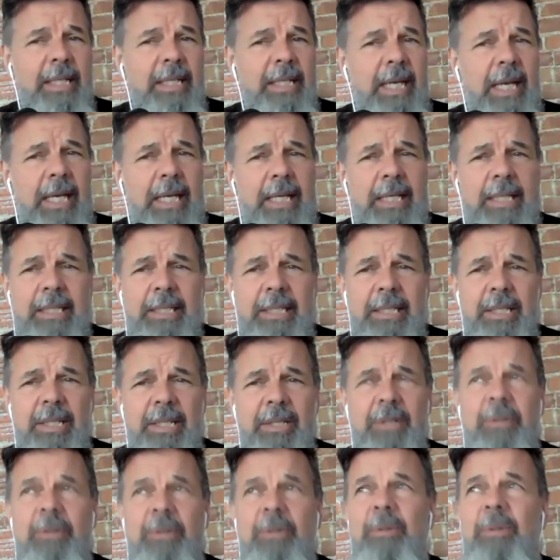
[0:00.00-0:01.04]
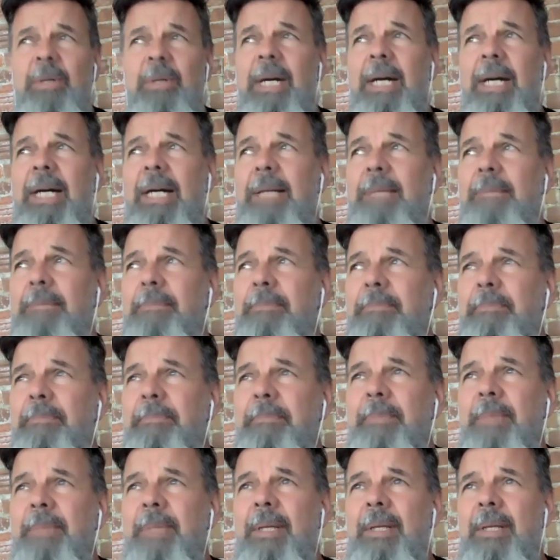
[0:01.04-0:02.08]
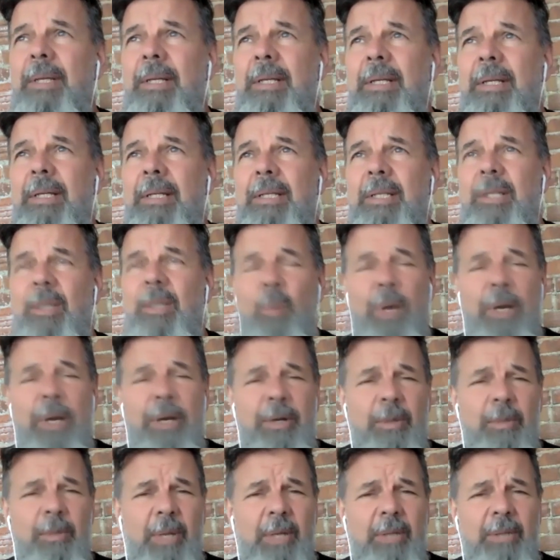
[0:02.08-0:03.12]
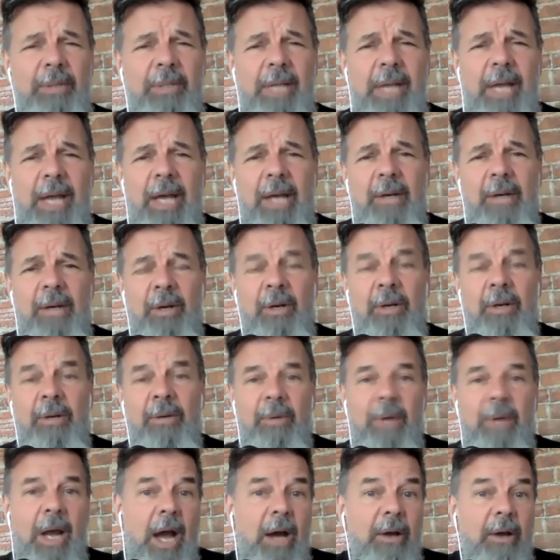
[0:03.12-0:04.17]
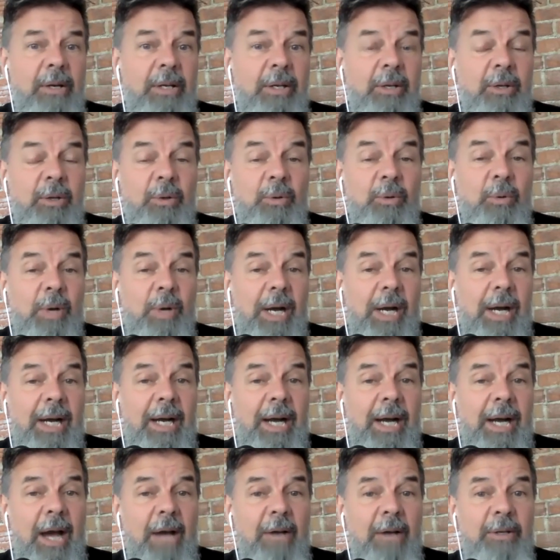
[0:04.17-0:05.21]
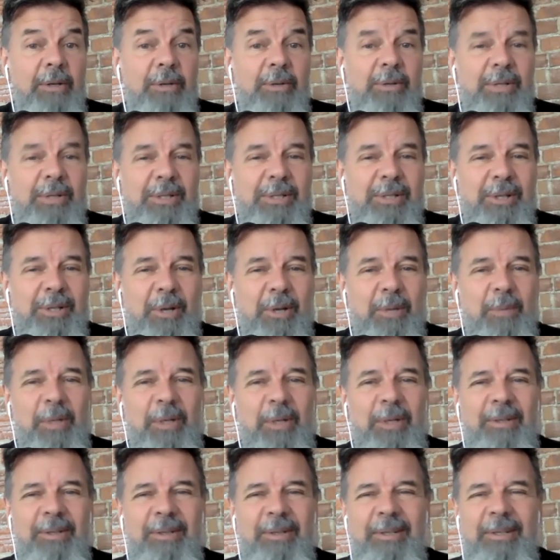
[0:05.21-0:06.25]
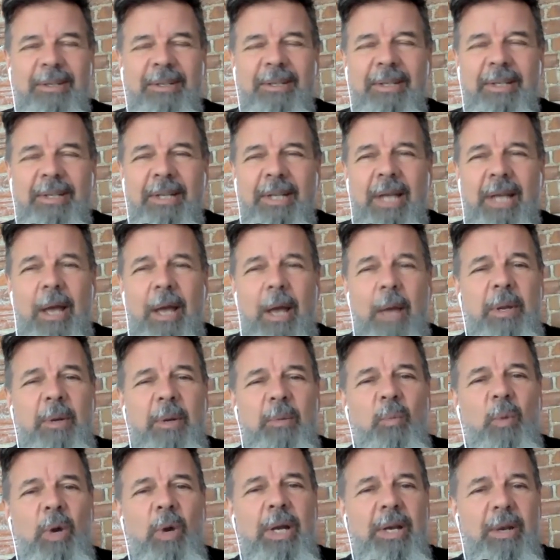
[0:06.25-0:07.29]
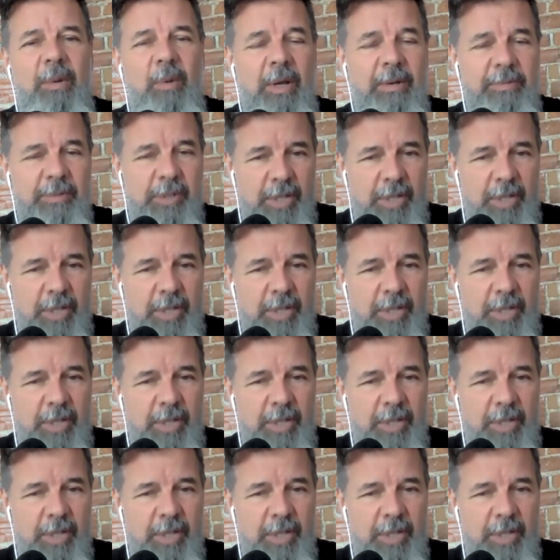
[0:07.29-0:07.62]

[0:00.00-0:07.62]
uh, do you um, do you wonder about that, or how do you uh, how do you determine? I mean, when if